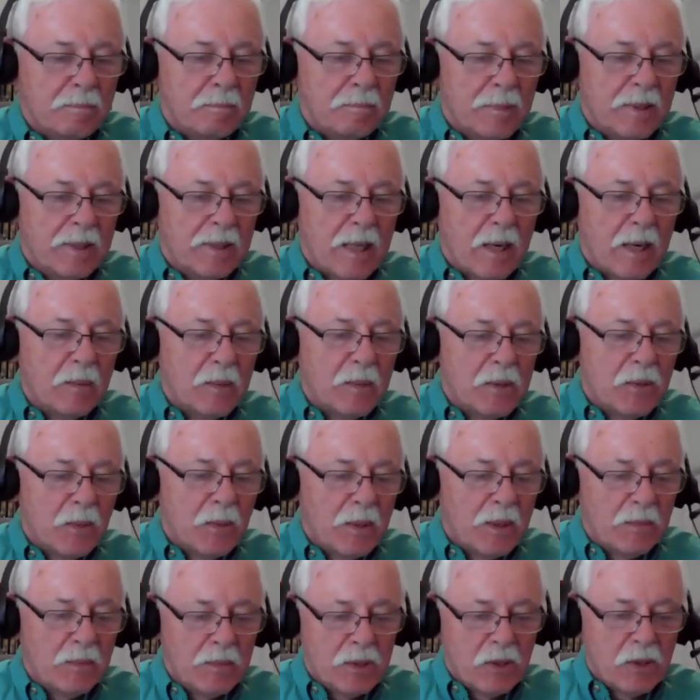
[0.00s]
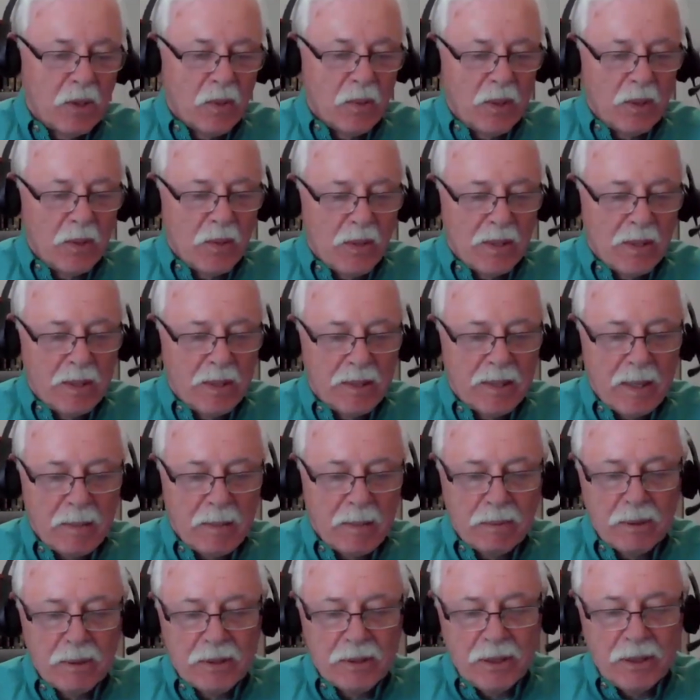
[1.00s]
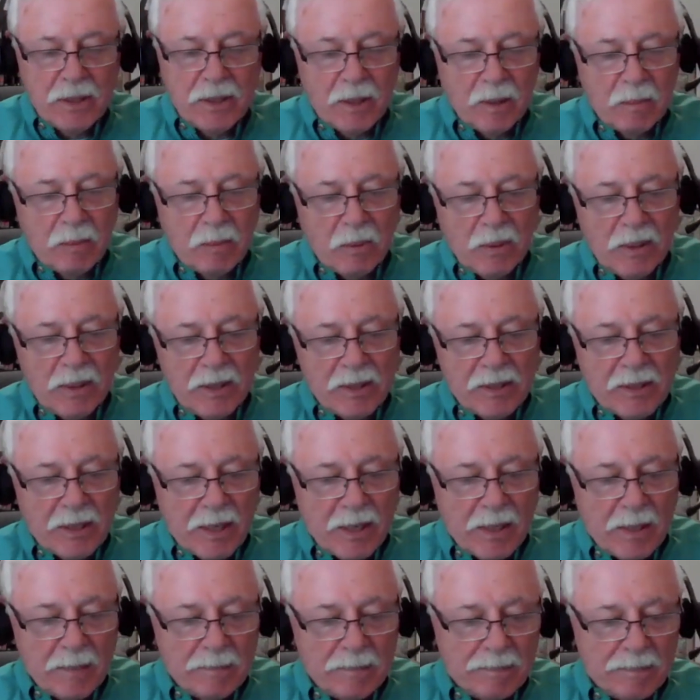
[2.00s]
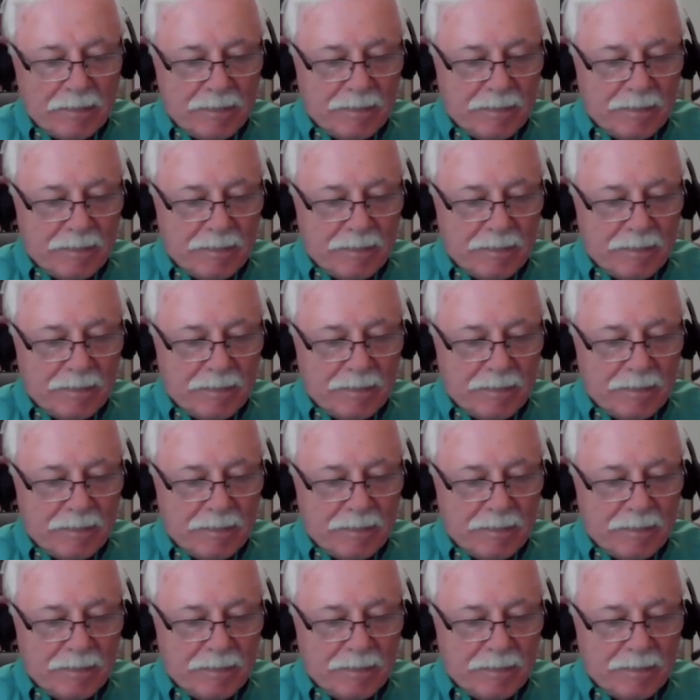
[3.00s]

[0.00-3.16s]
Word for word: But that was what was going on at that particular point in time.